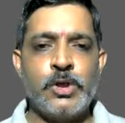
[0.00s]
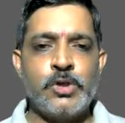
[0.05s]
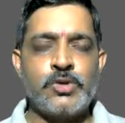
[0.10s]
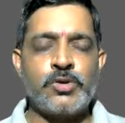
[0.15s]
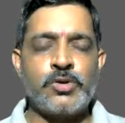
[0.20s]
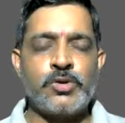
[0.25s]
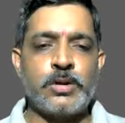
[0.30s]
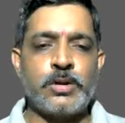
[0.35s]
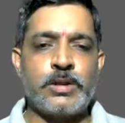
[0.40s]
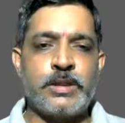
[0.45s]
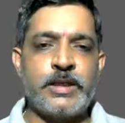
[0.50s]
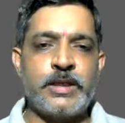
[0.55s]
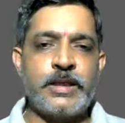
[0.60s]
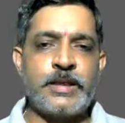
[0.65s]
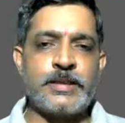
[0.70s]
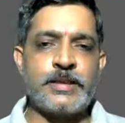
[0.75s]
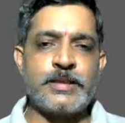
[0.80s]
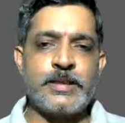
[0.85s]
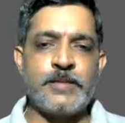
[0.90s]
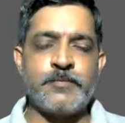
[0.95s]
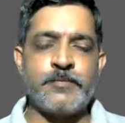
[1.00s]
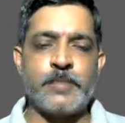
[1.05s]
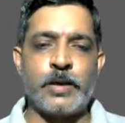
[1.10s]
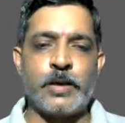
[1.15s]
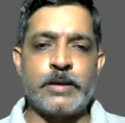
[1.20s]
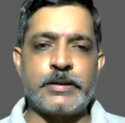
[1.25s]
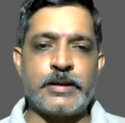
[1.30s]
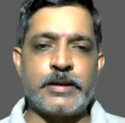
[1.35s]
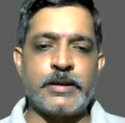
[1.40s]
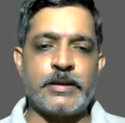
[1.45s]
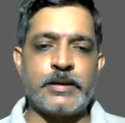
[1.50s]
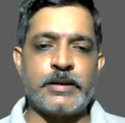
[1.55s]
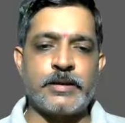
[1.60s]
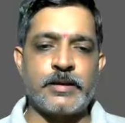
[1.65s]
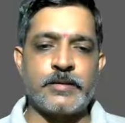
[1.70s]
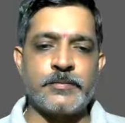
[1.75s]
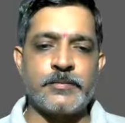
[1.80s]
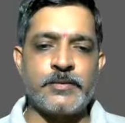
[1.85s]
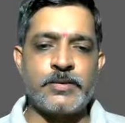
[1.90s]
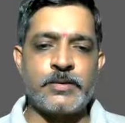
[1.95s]
So these important
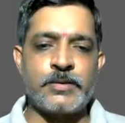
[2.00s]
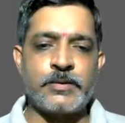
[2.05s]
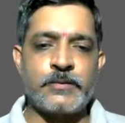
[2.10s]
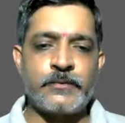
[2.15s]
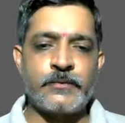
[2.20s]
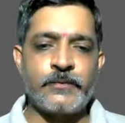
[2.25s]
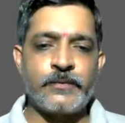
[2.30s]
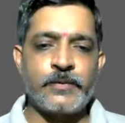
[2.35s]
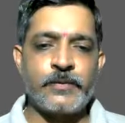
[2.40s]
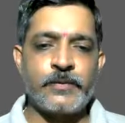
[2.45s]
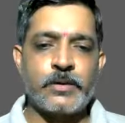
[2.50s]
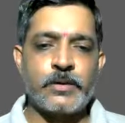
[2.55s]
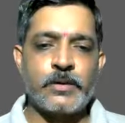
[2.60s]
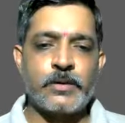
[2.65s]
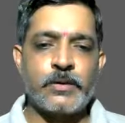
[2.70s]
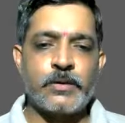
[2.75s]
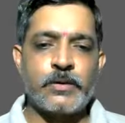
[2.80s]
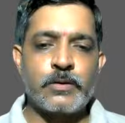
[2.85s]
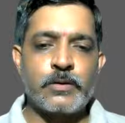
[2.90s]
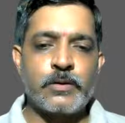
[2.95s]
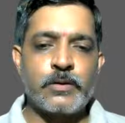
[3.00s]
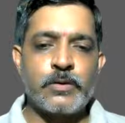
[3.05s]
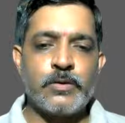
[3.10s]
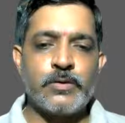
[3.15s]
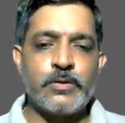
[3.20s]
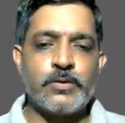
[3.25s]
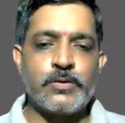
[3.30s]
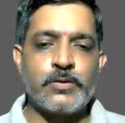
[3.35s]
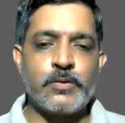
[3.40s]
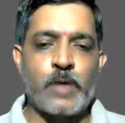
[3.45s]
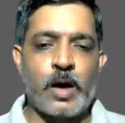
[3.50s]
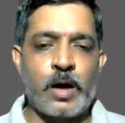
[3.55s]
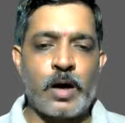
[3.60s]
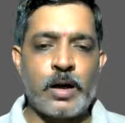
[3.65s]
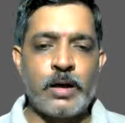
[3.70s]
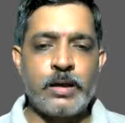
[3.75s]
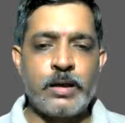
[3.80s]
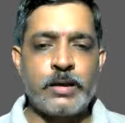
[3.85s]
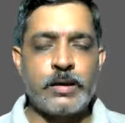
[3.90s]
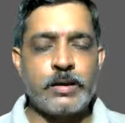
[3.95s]
terms you
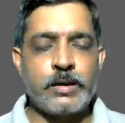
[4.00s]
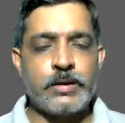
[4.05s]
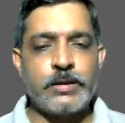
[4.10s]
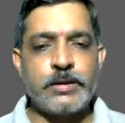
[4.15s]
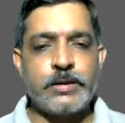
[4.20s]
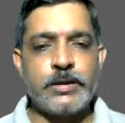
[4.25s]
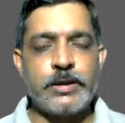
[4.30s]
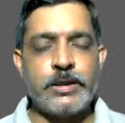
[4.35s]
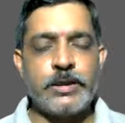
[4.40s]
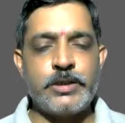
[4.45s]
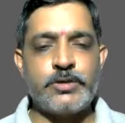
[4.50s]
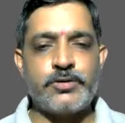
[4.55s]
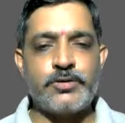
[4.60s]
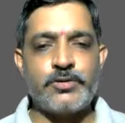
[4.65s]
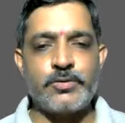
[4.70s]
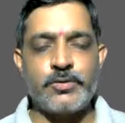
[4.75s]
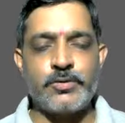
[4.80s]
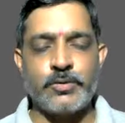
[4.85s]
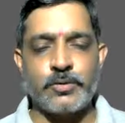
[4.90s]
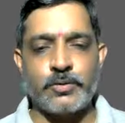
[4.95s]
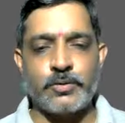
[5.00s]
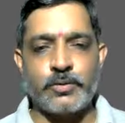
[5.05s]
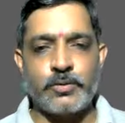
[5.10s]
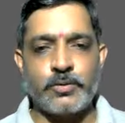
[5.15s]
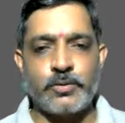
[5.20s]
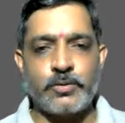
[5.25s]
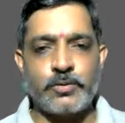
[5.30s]
all need to know